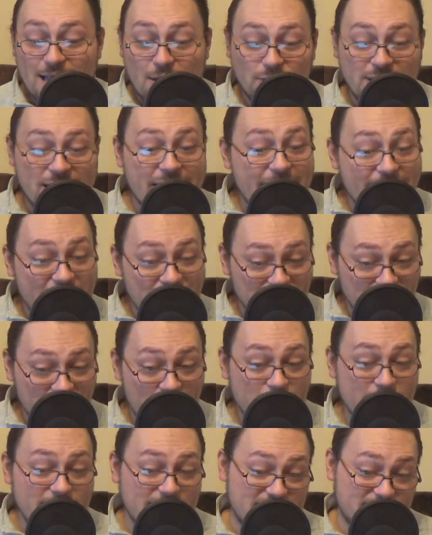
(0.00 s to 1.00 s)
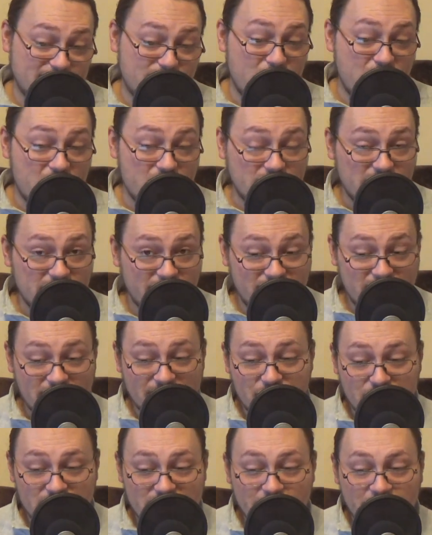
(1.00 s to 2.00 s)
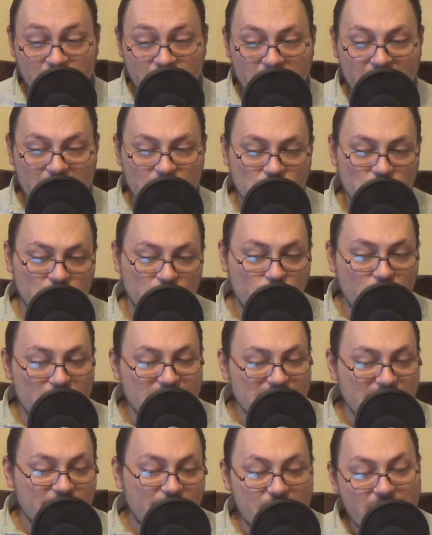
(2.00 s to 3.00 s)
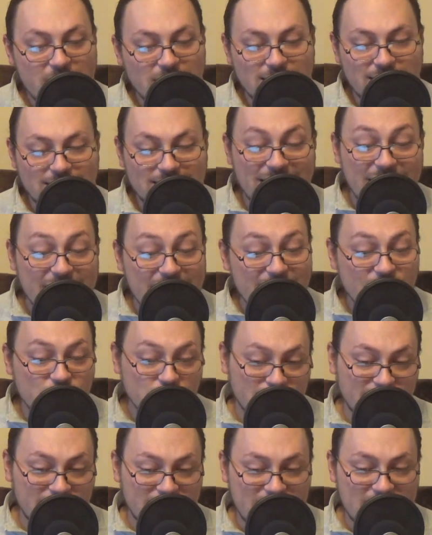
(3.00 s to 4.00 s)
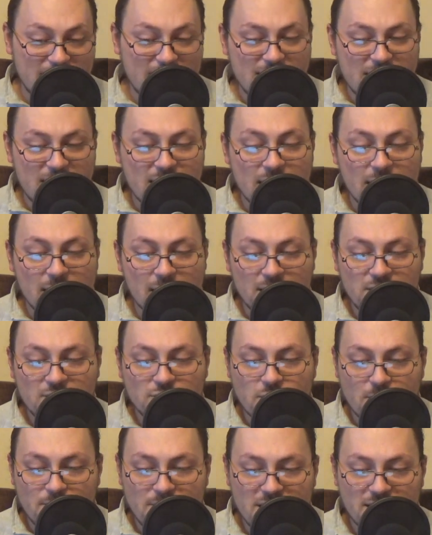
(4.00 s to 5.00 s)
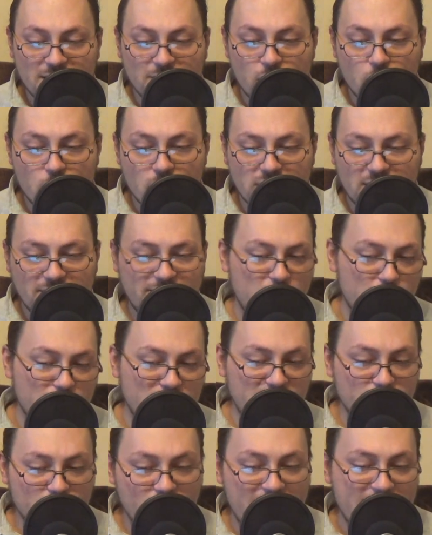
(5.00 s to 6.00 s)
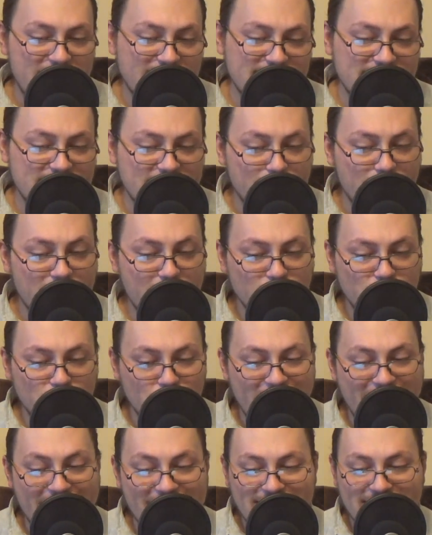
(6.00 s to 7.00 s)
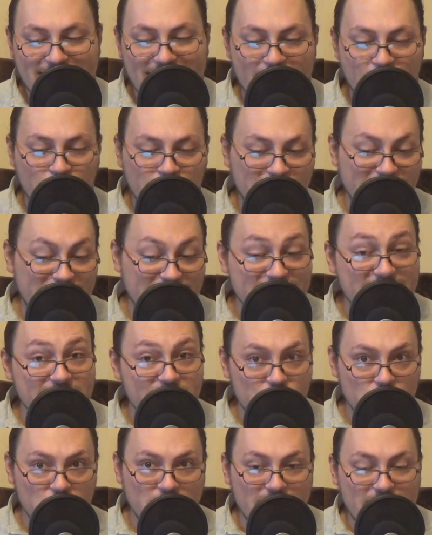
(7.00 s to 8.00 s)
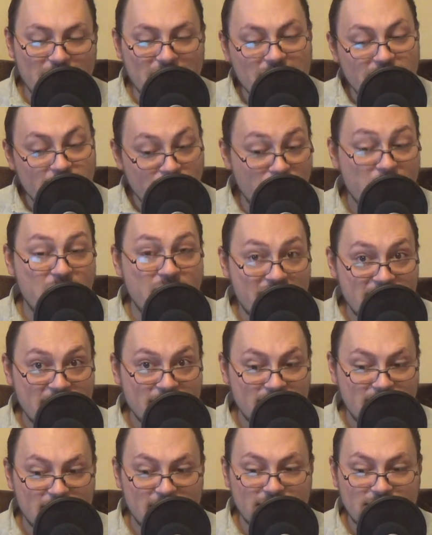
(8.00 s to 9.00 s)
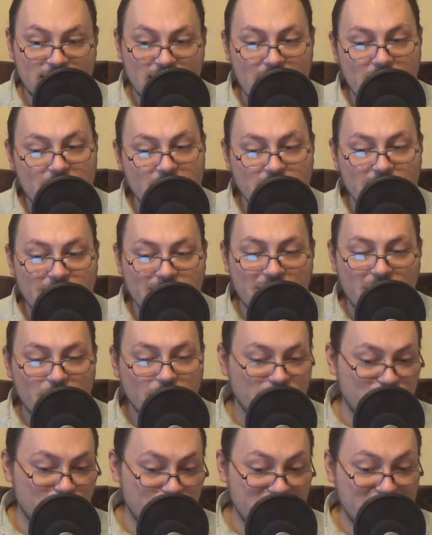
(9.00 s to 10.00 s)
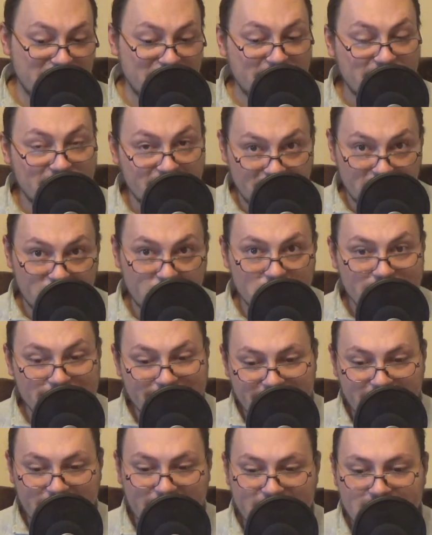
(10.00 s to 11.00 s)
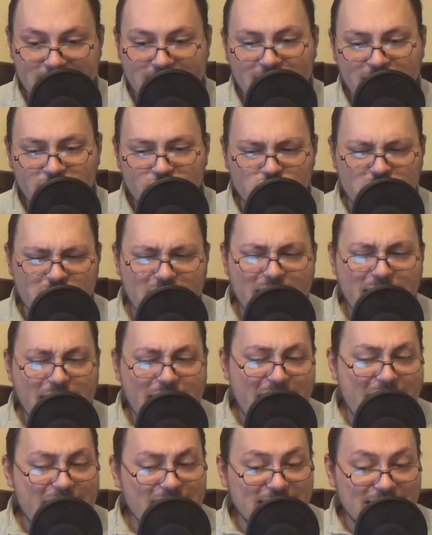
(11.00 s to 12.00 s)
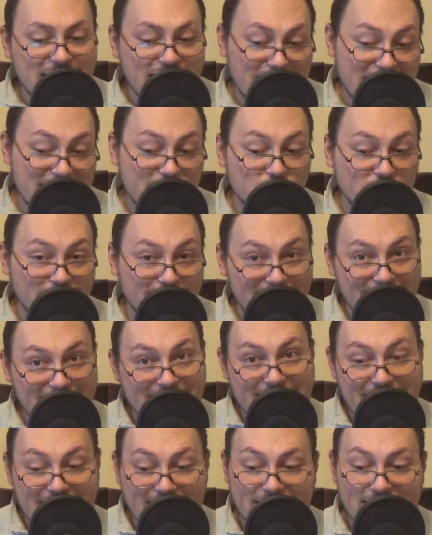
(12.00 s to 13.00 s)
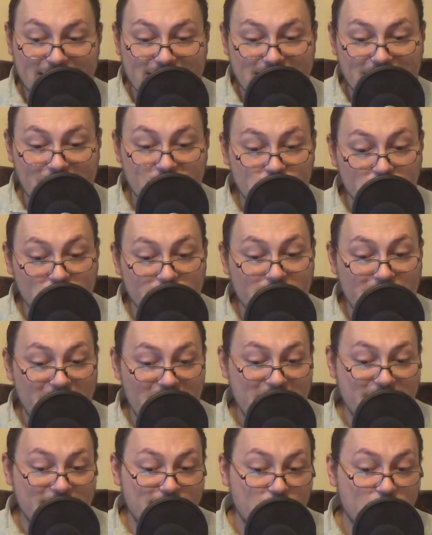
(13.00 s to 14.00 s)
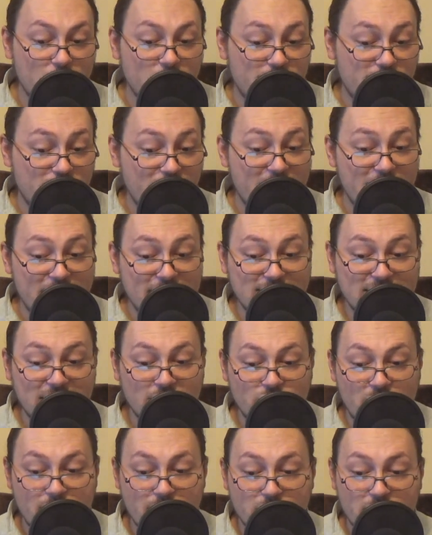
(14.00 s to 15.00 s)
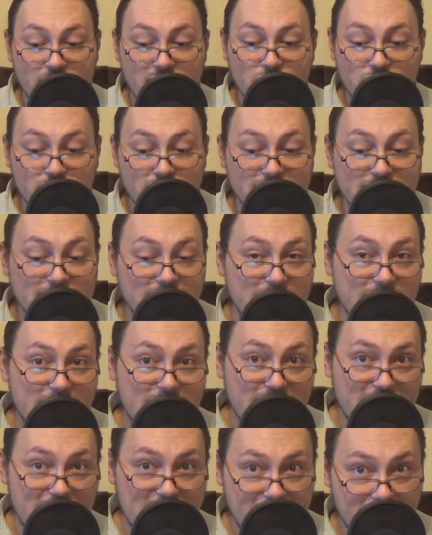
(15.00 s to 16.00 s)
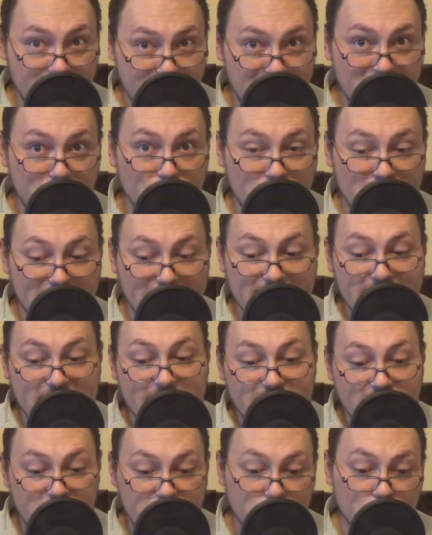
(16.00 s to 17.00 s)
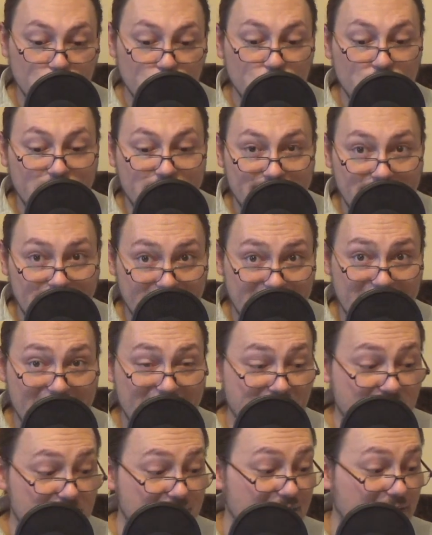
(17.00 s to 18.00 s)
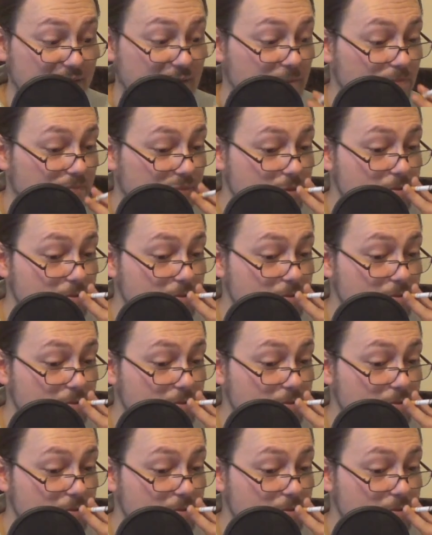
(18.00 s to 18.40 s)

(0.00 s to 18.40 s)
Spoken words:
Now, the economics part of the justification was the fact that allegedly the European Court of Human Rights is about to hand down a decision in May this year about prison conditions in this country, and allegedly that decision may involve fines and reparations imputed to the government.